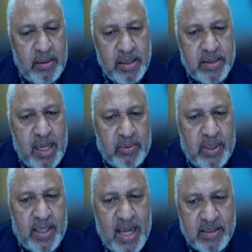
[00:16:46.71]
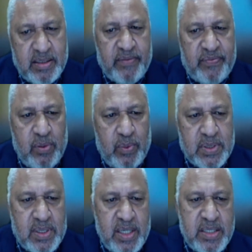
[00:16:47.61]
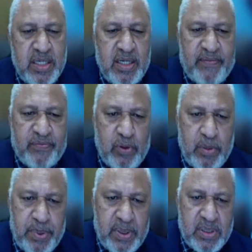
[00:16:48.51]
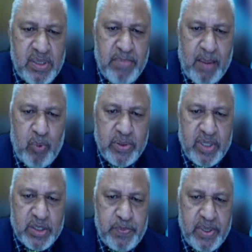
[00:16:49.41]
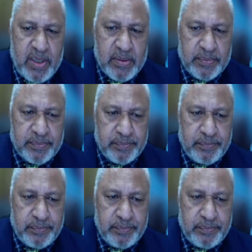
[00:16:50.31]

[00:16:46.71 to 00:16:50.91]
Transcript: reached out and asked her if she was crazy enough to repeat Zimbabwe's experience.